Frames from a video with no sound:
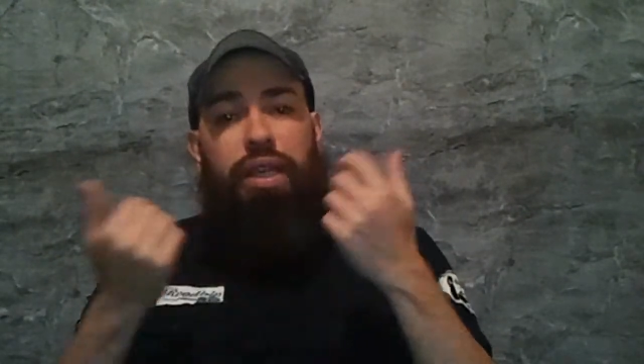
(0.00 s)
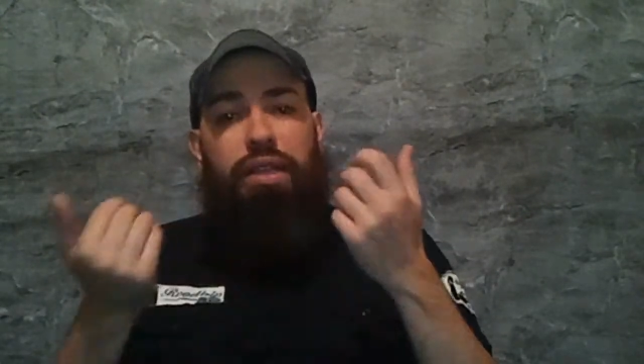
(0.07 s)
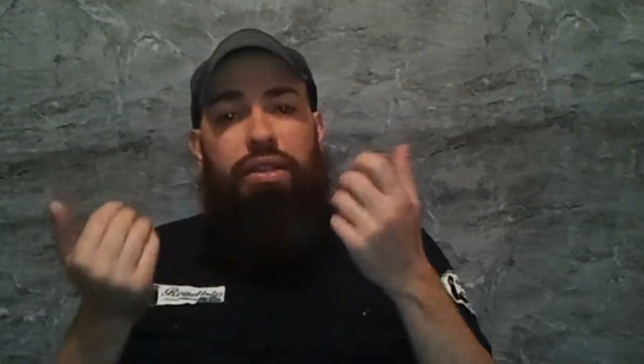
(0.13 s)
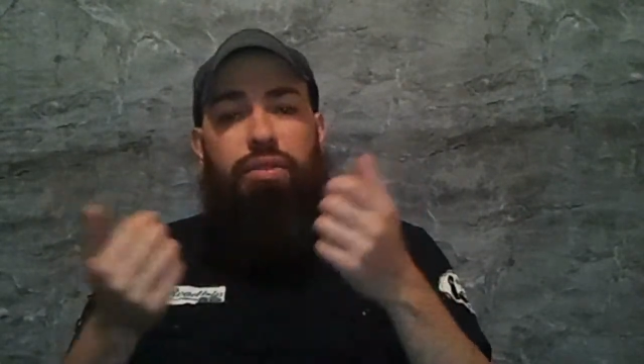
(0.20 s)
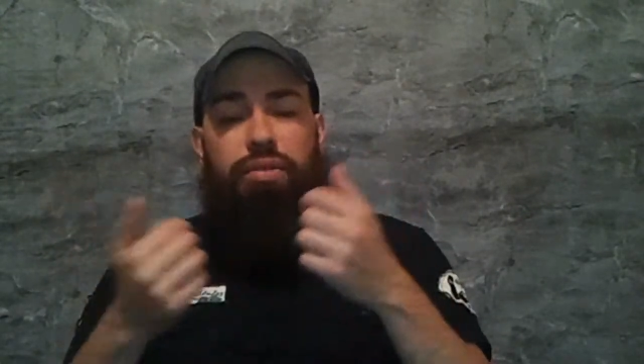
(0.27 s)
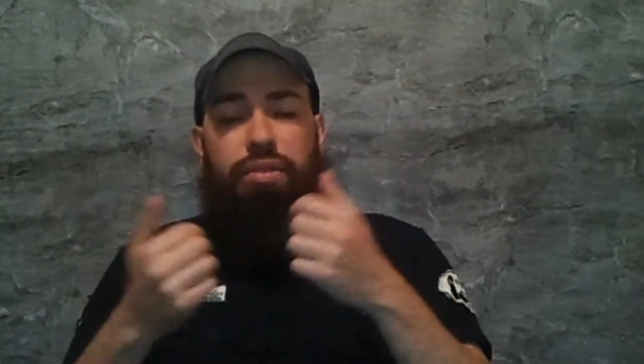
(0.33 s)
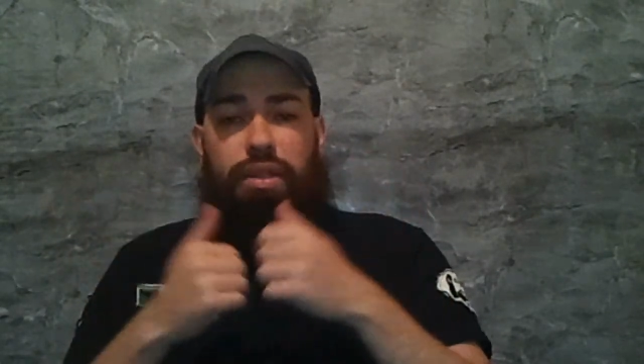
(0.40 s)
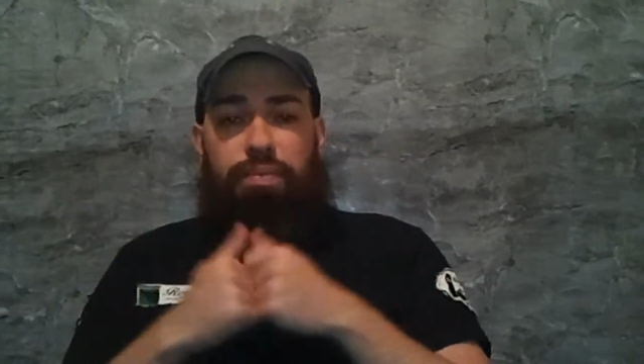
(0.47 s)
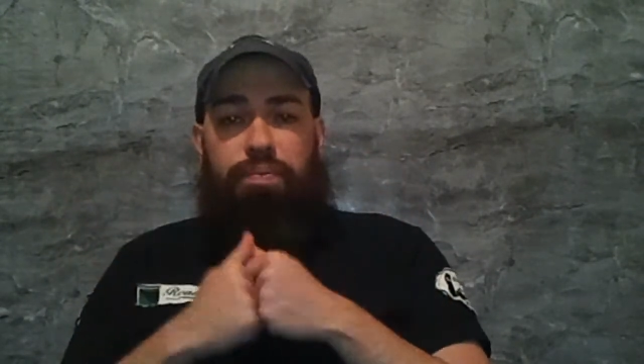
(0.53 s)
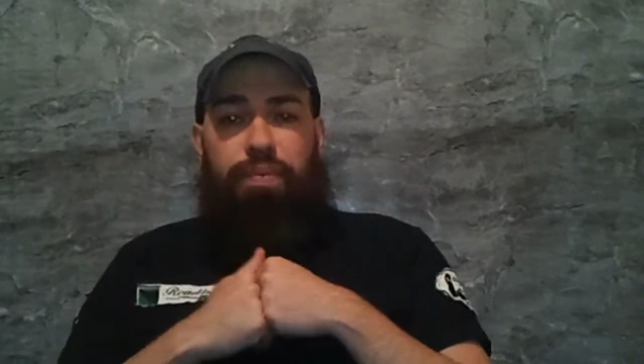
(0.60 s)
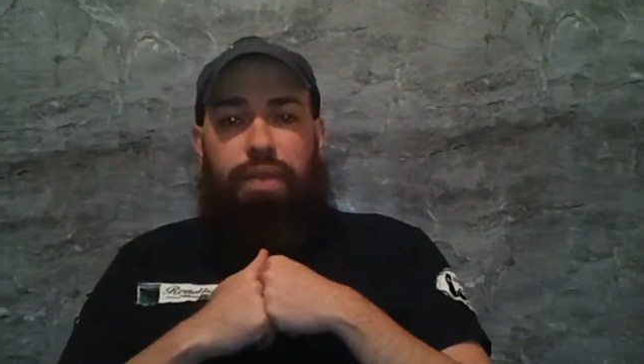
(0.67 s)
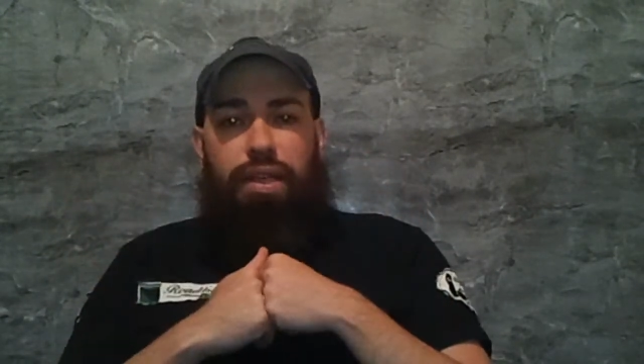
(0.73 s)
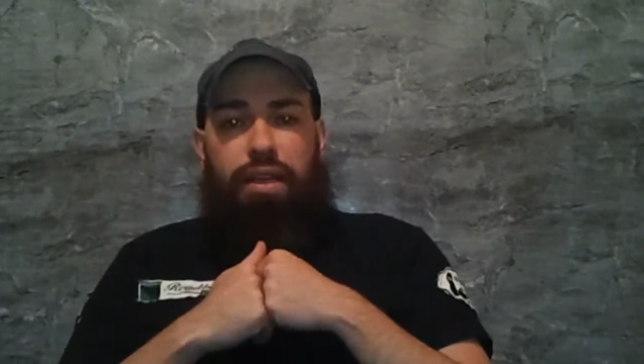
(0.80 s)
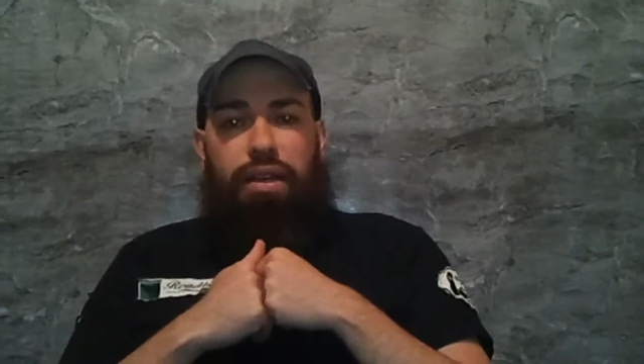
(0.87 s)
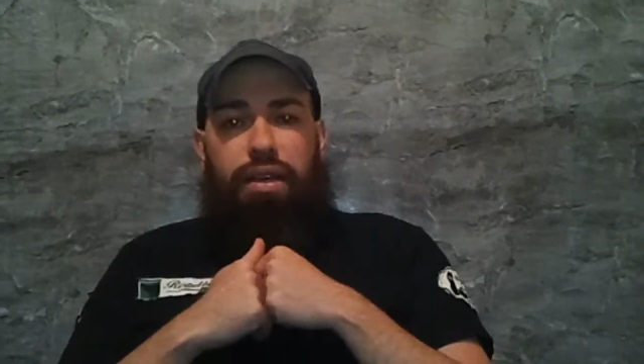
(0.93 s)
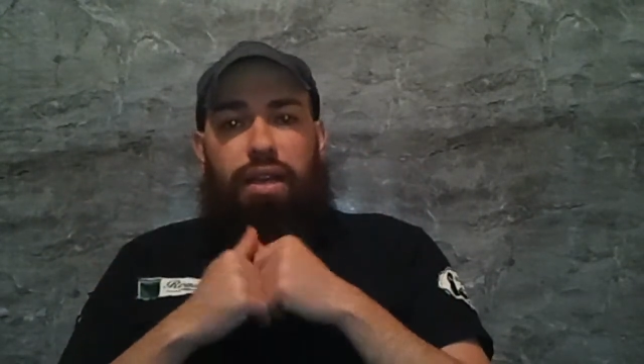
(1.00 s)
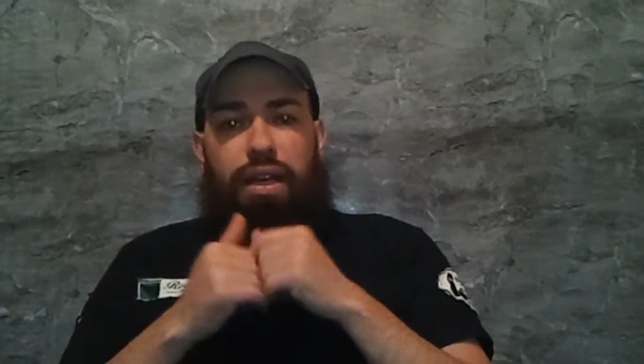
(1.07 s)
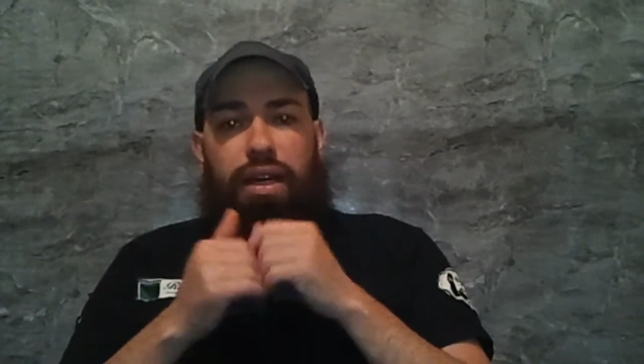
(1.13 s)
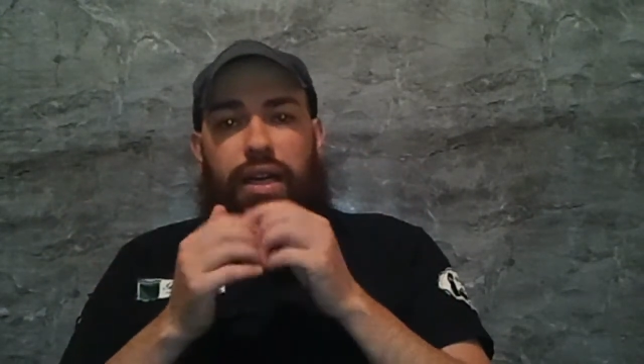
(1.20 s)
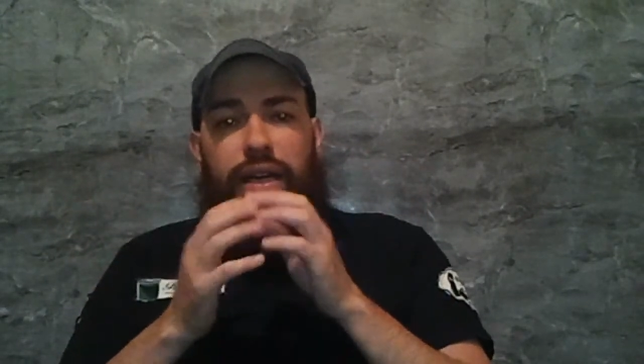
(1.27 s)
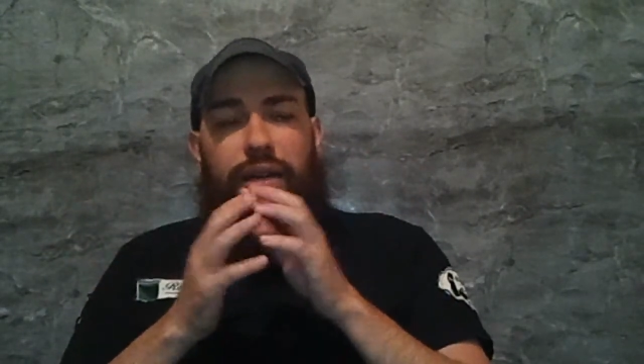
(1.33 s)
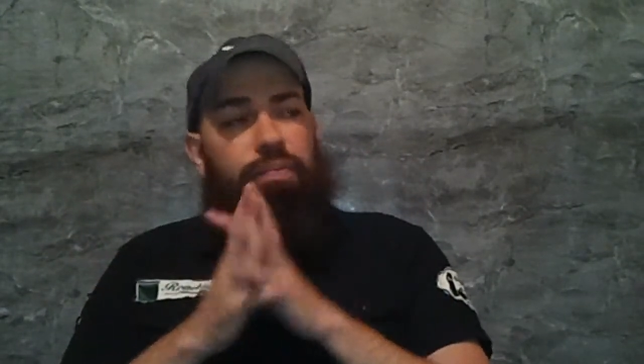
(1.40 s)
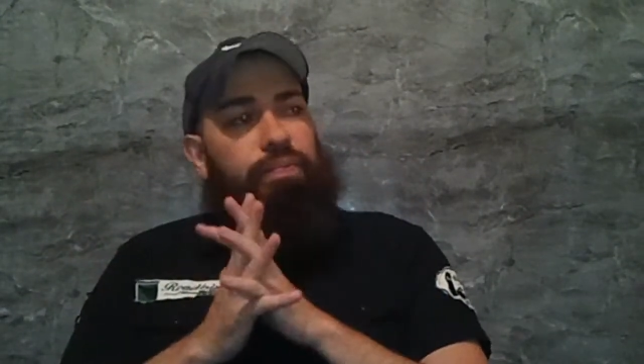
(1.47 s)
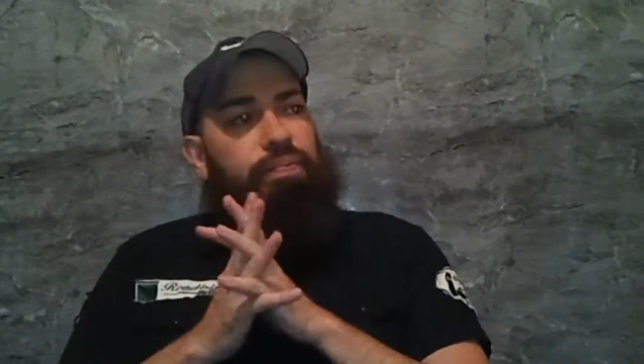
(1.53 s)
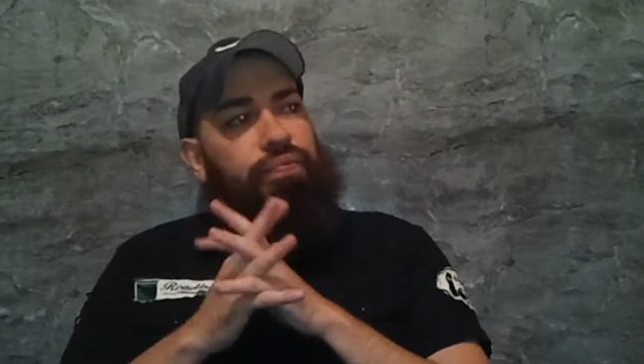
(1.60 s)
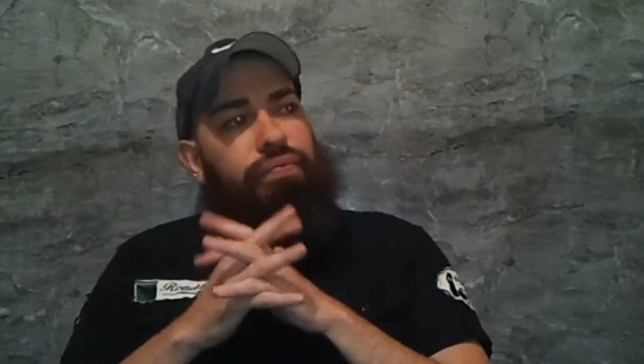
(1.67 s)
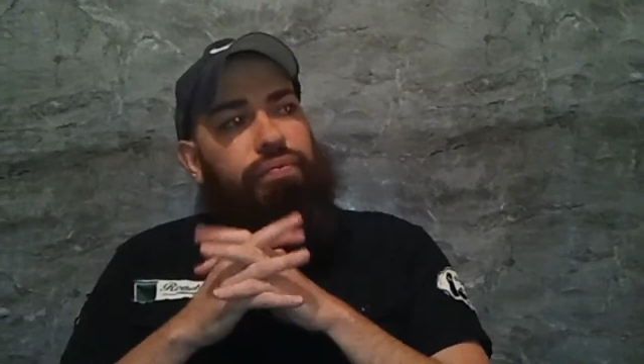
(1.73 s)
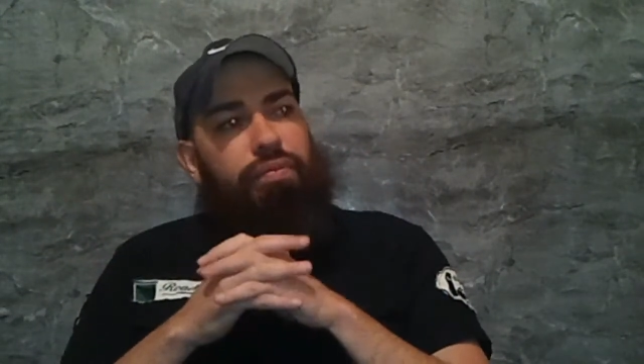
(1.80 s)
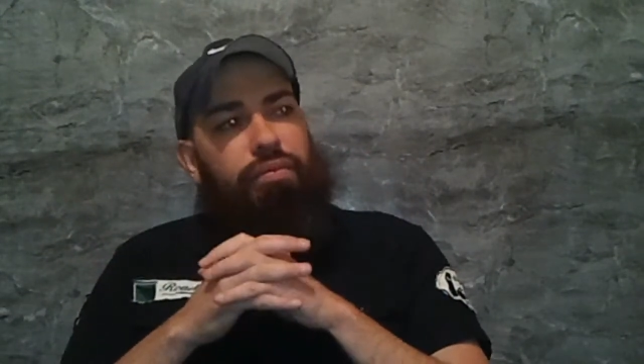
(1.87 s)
Hinduism. Um,